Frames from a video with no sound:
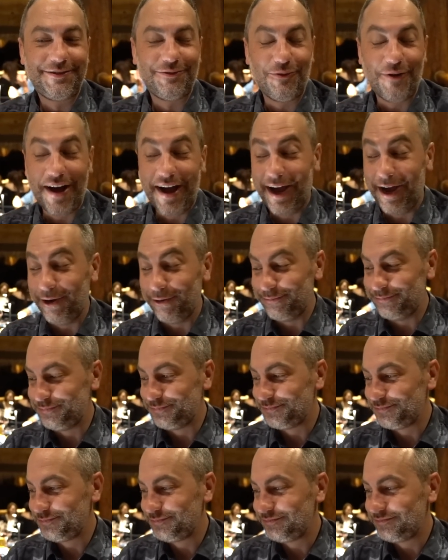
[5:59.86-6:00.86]
Wow.
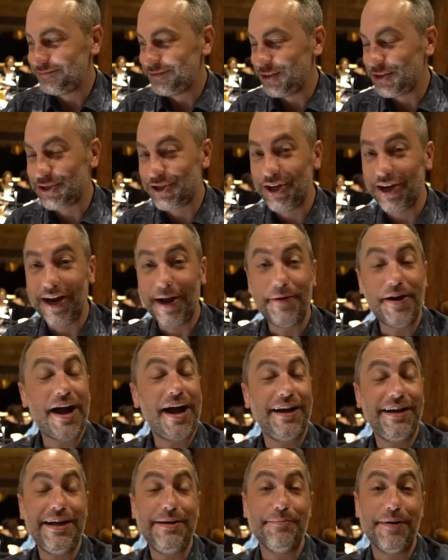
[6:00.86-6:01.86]
It's good. I,
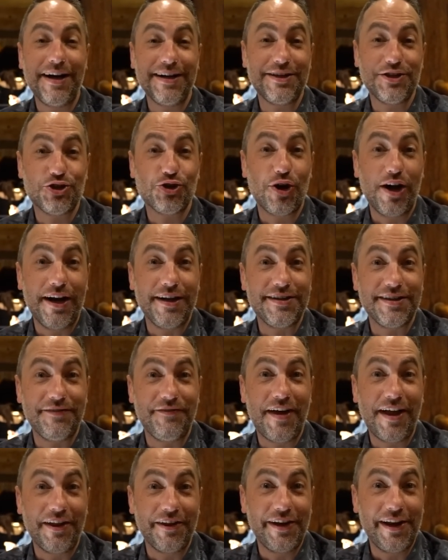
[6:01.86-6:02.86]
I need Mike to try it to
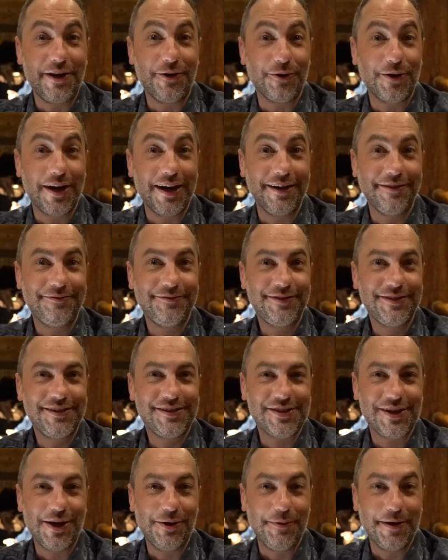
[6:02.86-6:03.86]
validate it, okay? Okay.
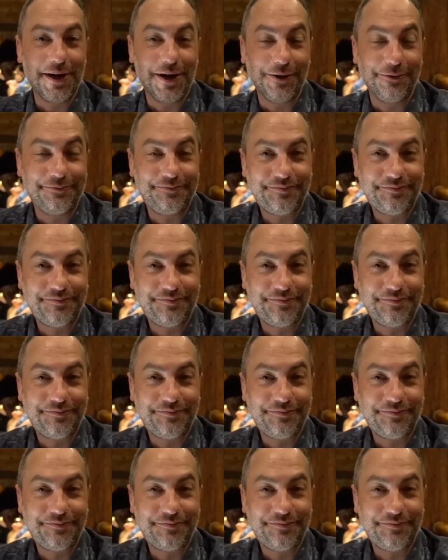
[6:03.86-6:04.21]
So here we go.